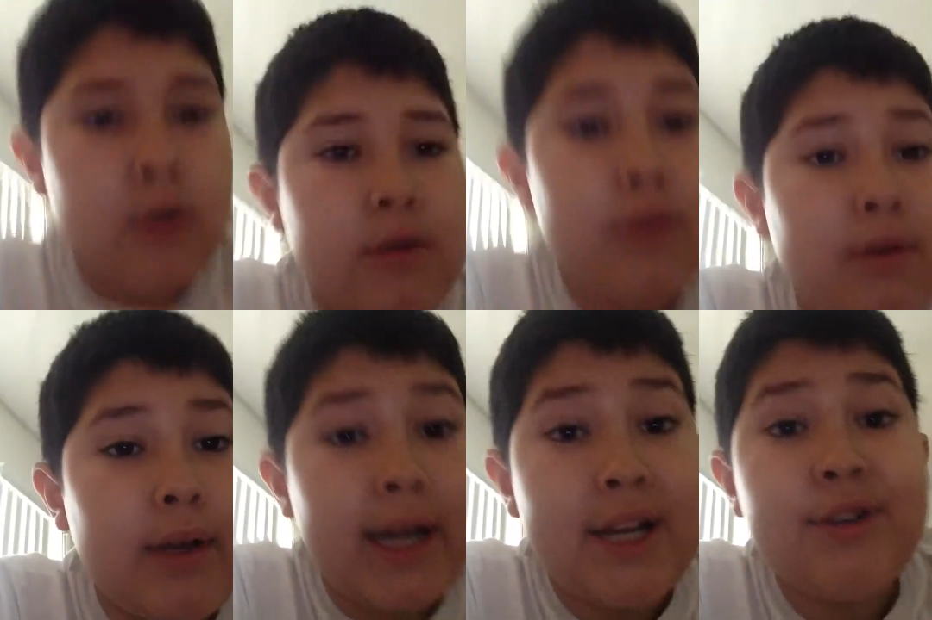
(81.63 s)
So,
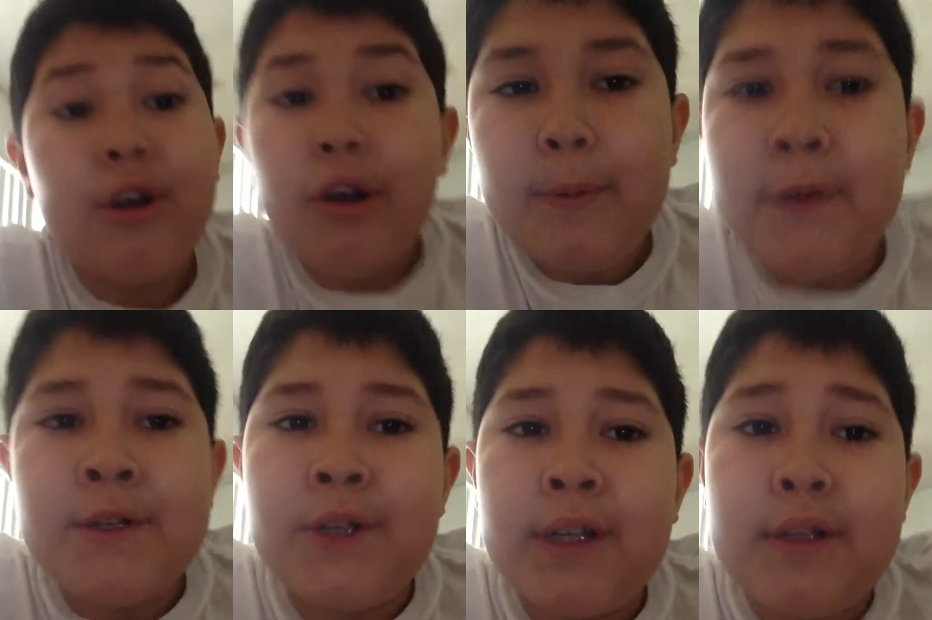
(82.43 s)
guys, hope you
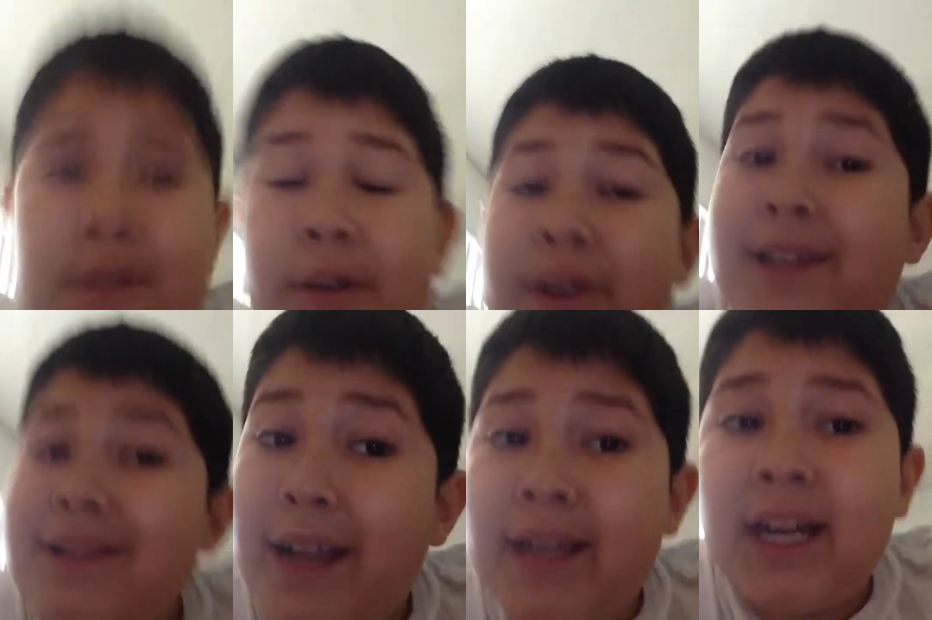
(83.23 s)
enjoyed this series.
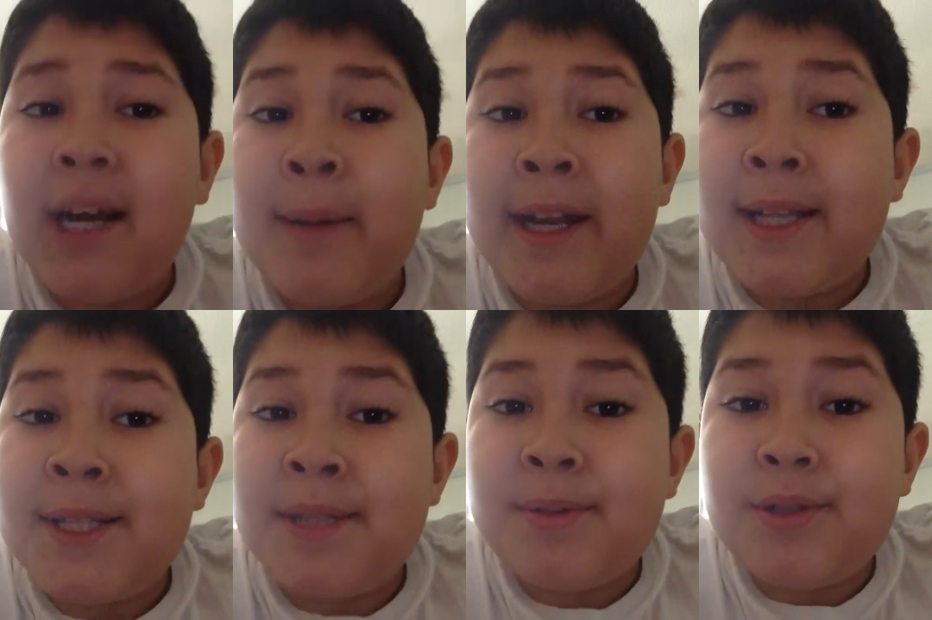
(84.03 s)
Like, comment, and
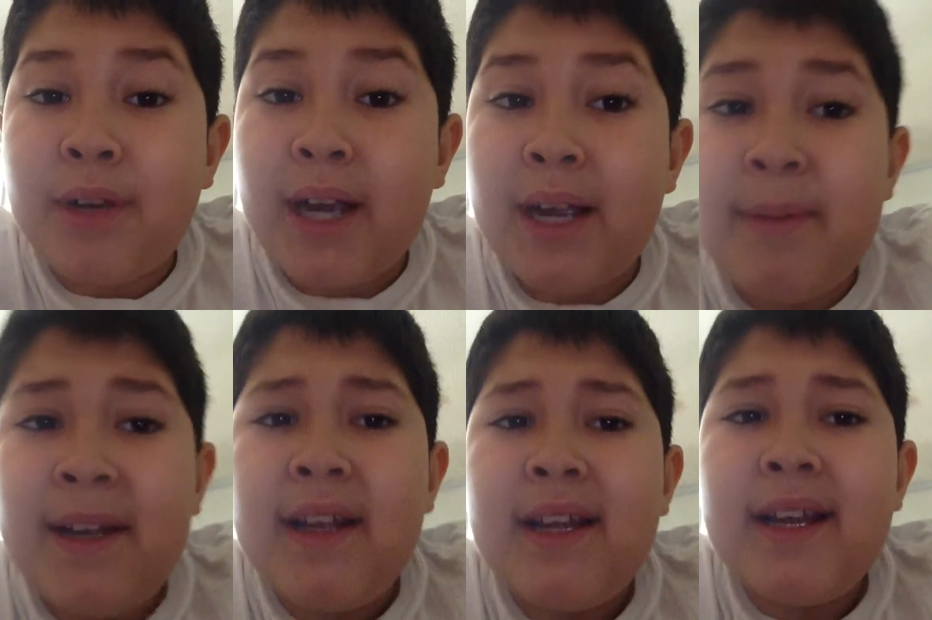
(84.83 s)
subscribe.
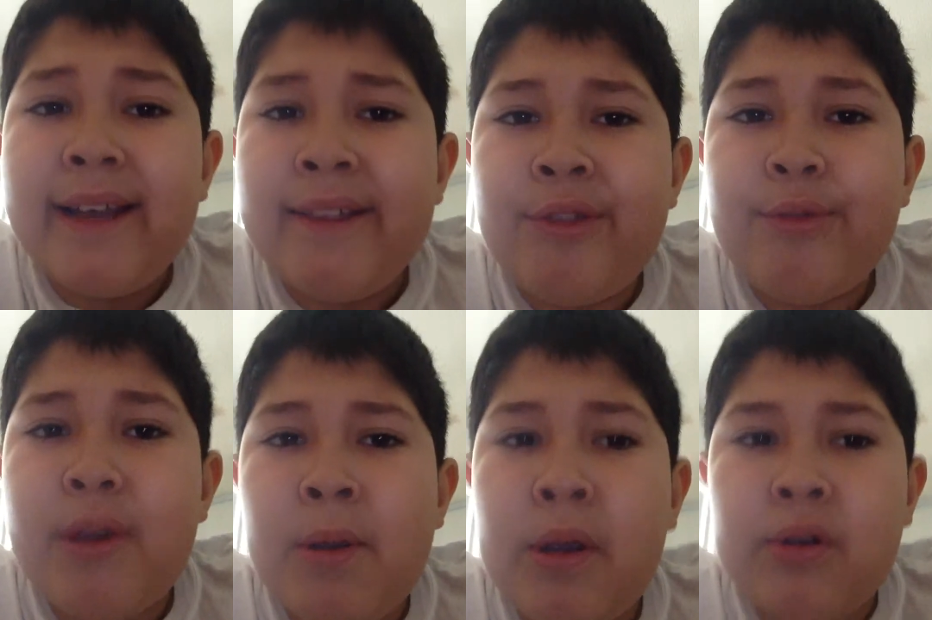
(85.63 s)
And the
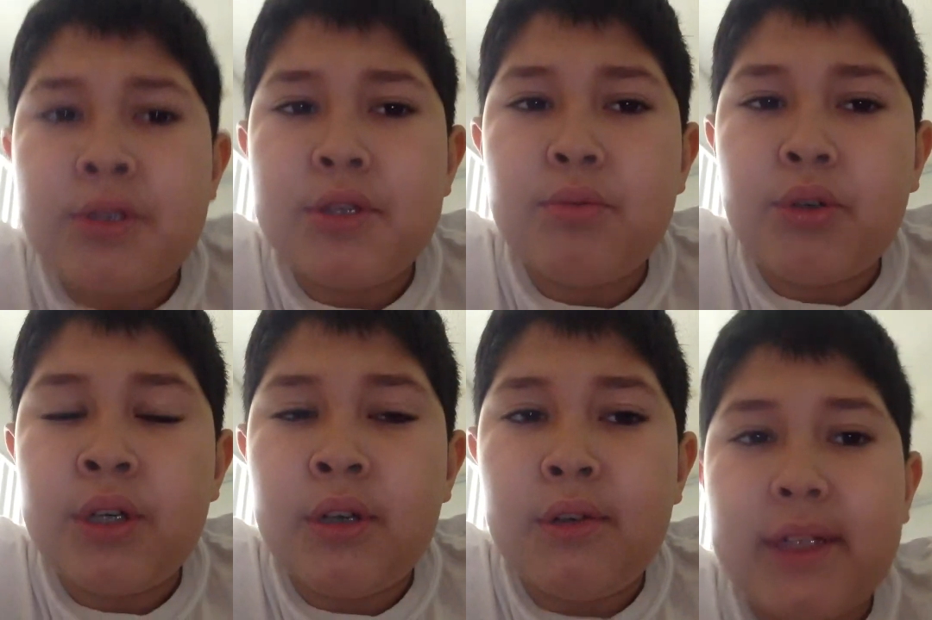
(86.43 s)
three main questions we're
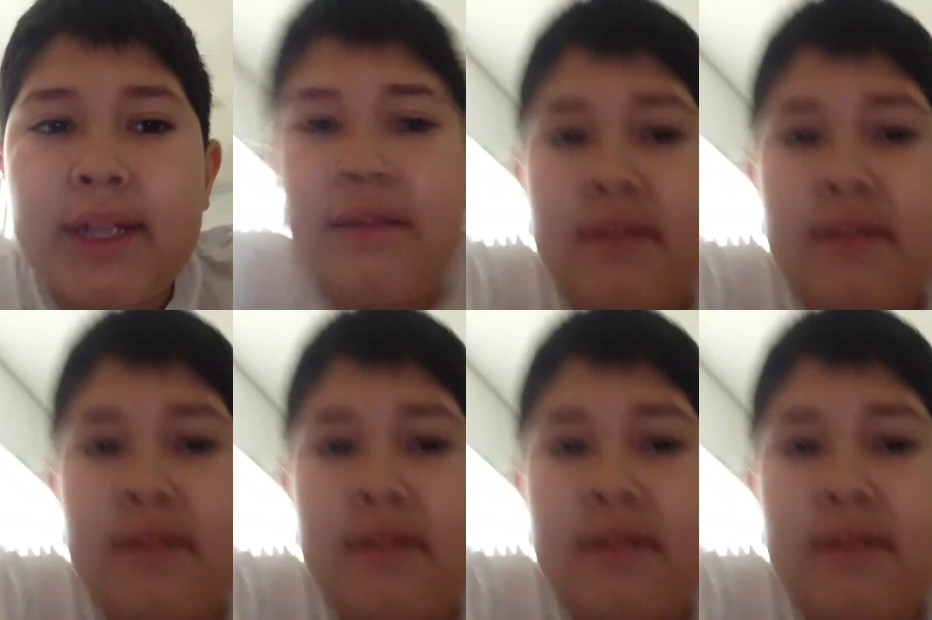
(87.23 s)
going to look at